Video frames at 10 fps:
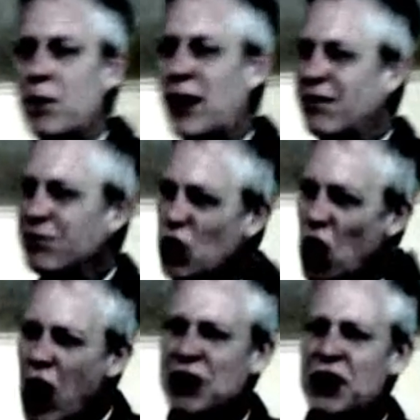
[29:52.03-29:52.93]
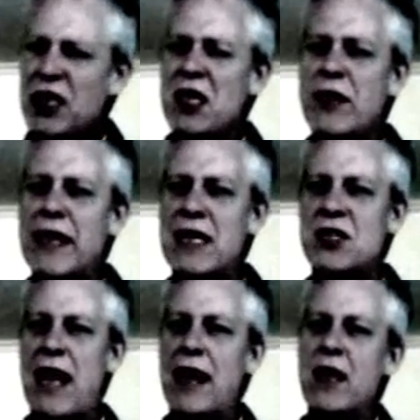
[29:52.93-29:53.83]
but I'm cautioning you
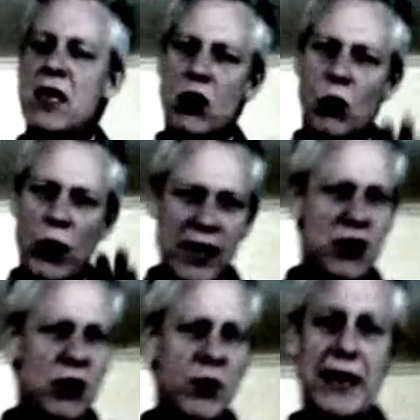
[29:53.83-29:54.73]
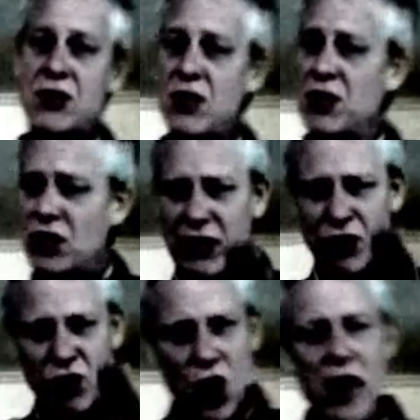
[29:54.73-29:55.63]
against that. The way to do it,
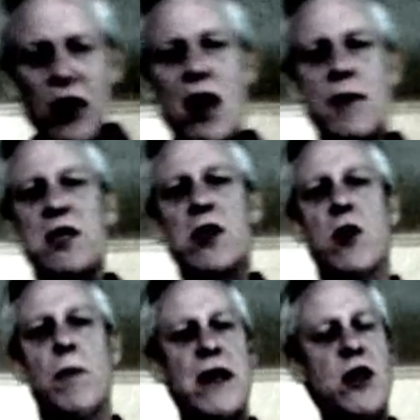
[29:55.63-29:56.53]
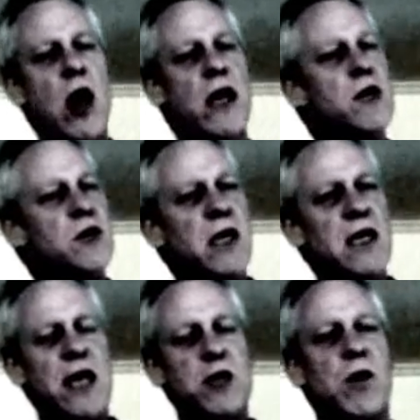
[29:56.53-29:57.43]
it's not a lot of material. By not using
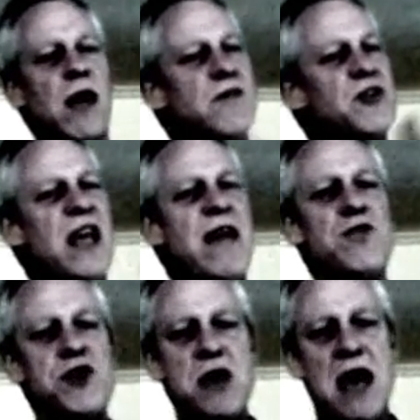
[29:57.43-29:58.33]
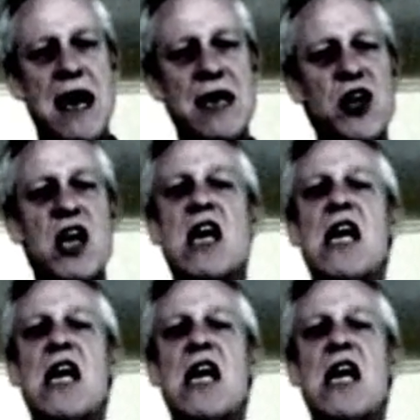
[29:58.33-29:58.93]
the textbook, I've saved you guys